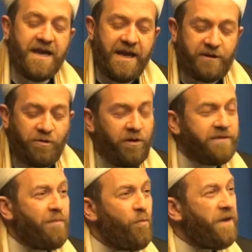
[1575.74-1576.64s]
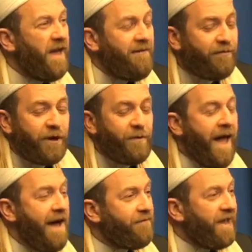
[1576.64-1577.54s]
He told them, whenever you
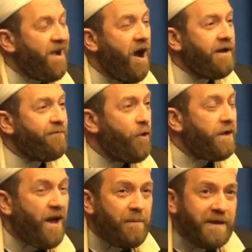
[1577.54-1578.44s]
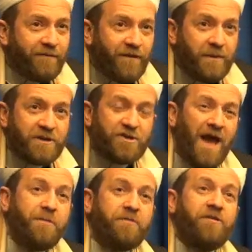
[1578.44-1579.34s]
have a convoy coming from
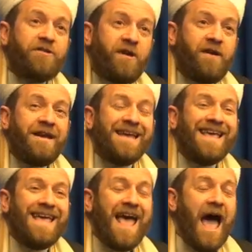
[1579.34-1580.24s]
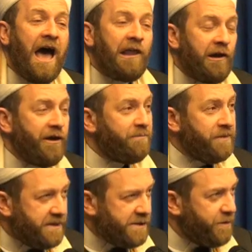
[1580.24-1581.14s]
Asham and returning, alert
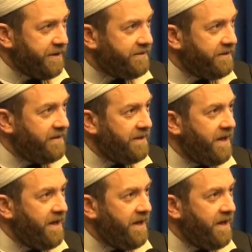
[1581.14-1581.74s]
me to it.